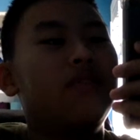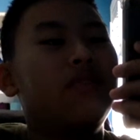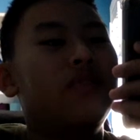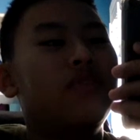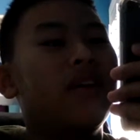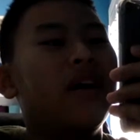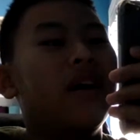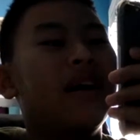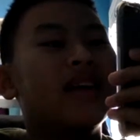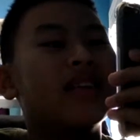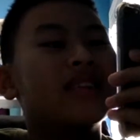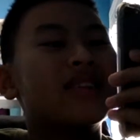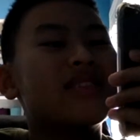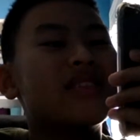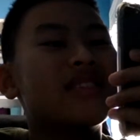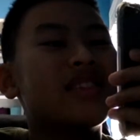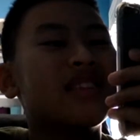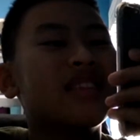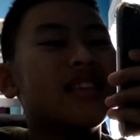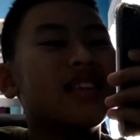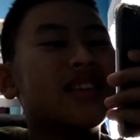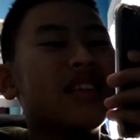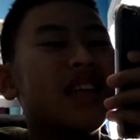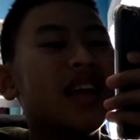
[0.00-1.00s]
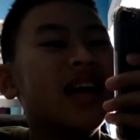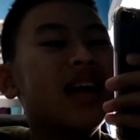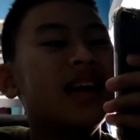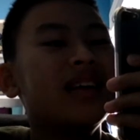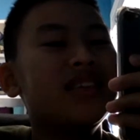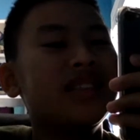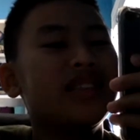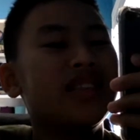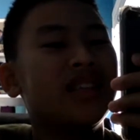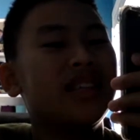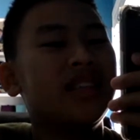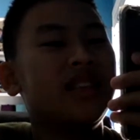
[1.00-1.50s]

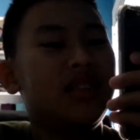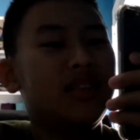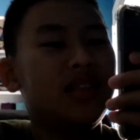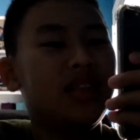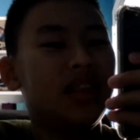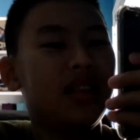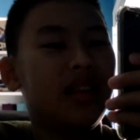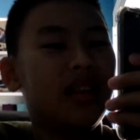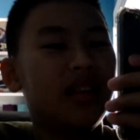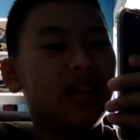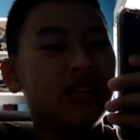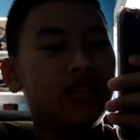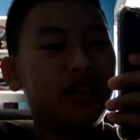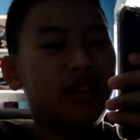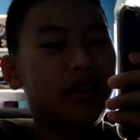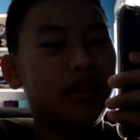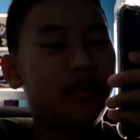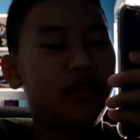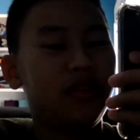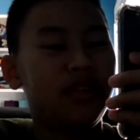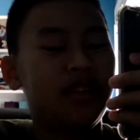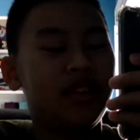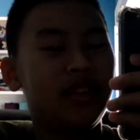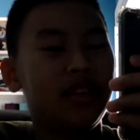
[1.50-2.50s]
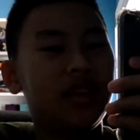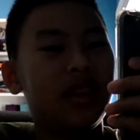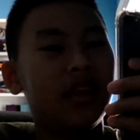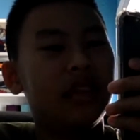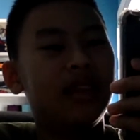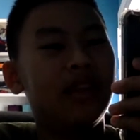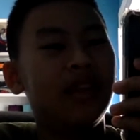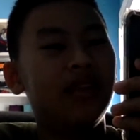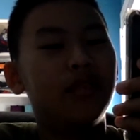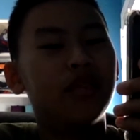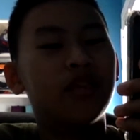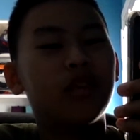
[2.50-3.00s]
facilitate their
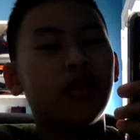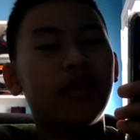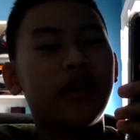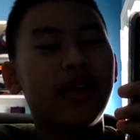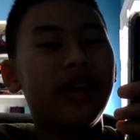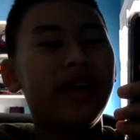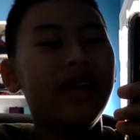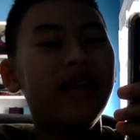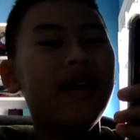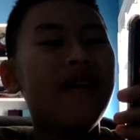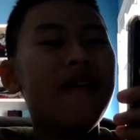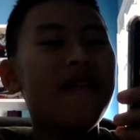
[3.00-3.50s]
delivery.